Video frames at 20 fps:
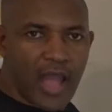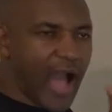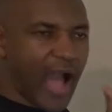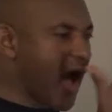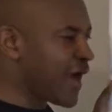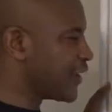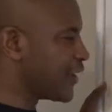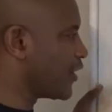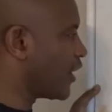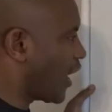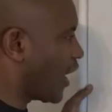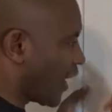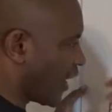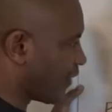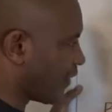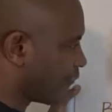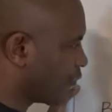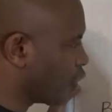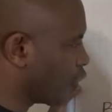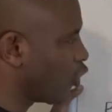And
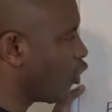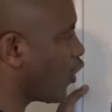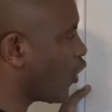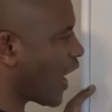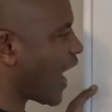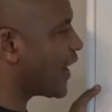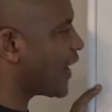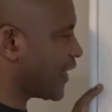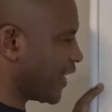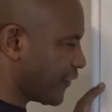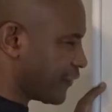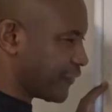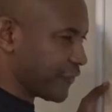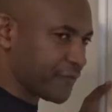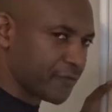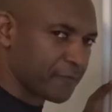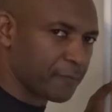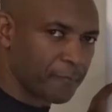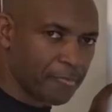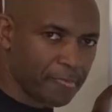if you look at it,
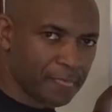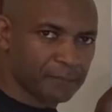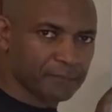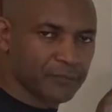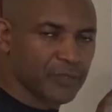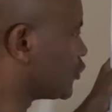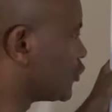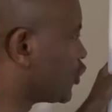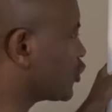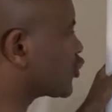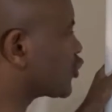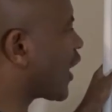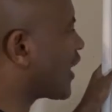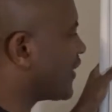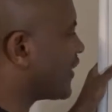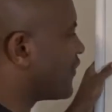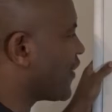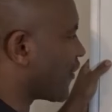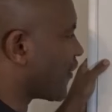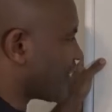
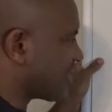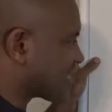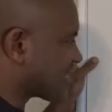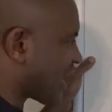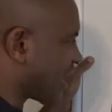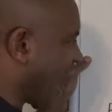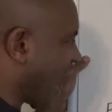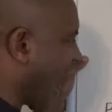usually there is an